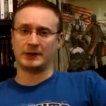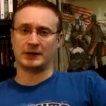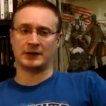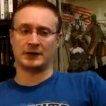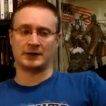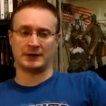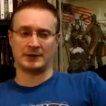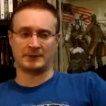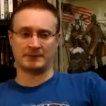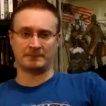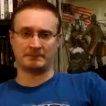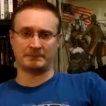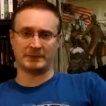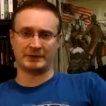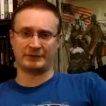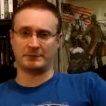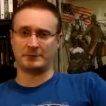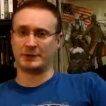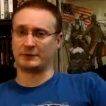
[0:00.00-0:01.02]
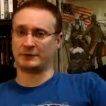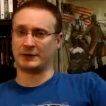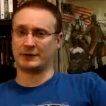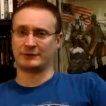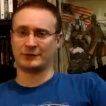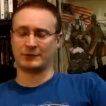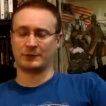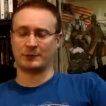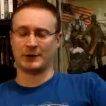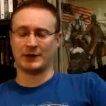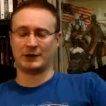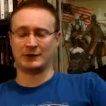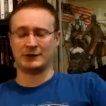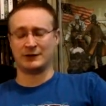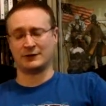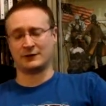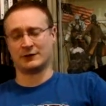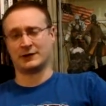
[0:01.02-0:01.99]
Um, if you've been around for a
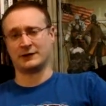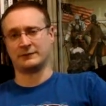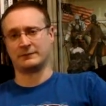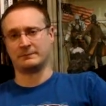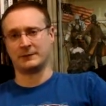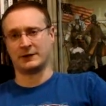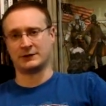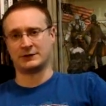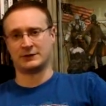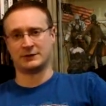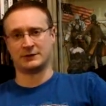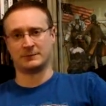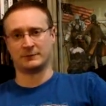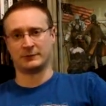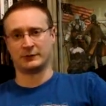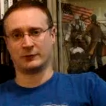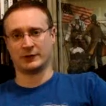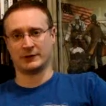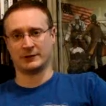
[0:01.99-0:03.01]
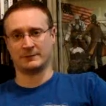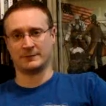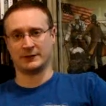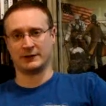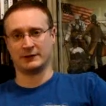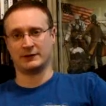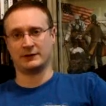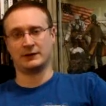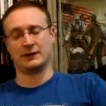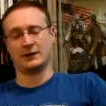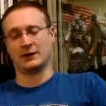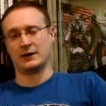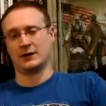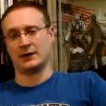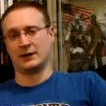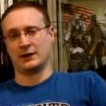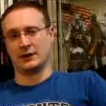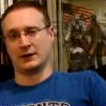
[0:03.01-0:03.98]
while, you know I've mentioned him quite a bit.
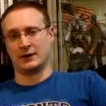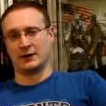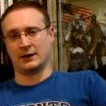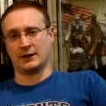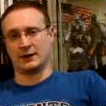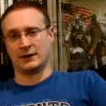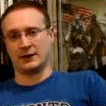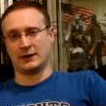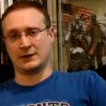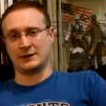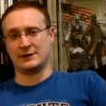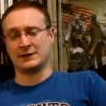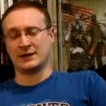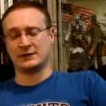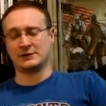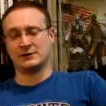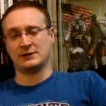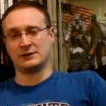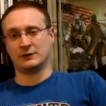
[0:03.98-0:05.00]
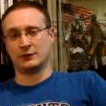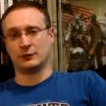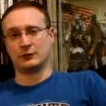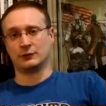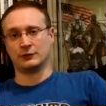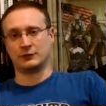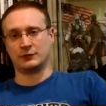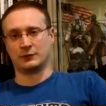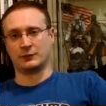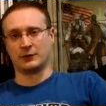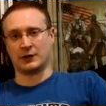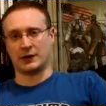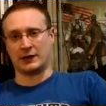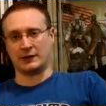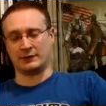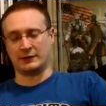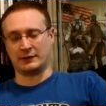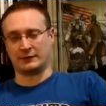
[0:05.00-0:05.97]
Uh, he's actually local to where
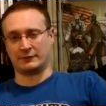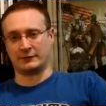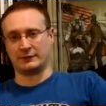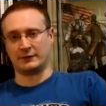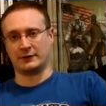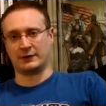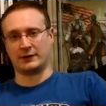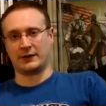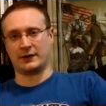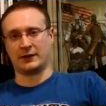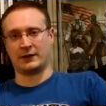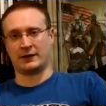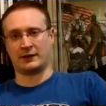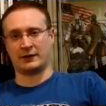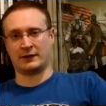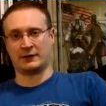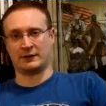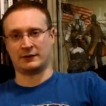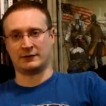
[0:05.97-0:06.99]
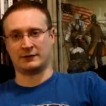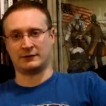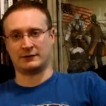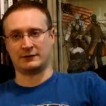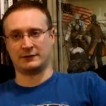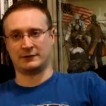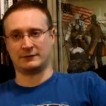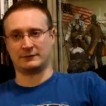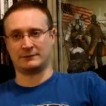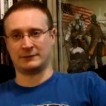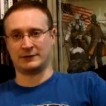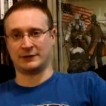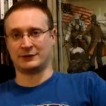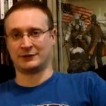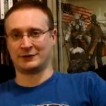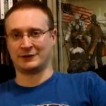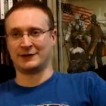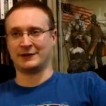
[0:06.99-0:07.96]
I live, and
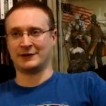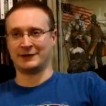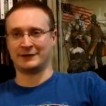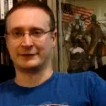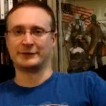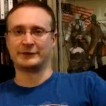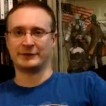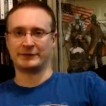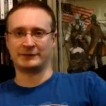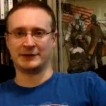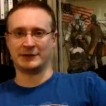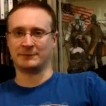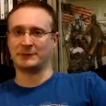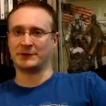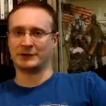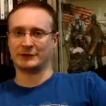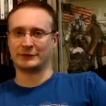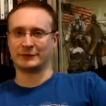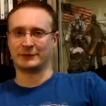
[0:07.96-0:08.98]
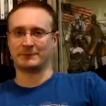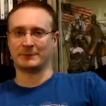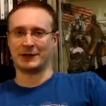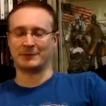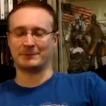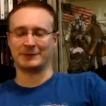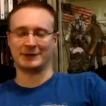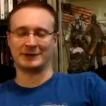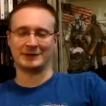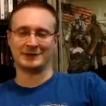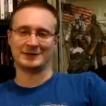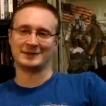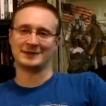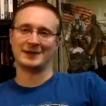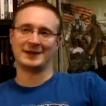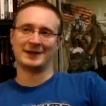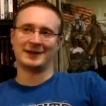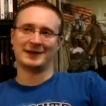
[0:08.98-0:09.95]
literally he lives 15 minutes from my
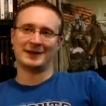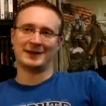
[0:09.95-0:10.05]
place.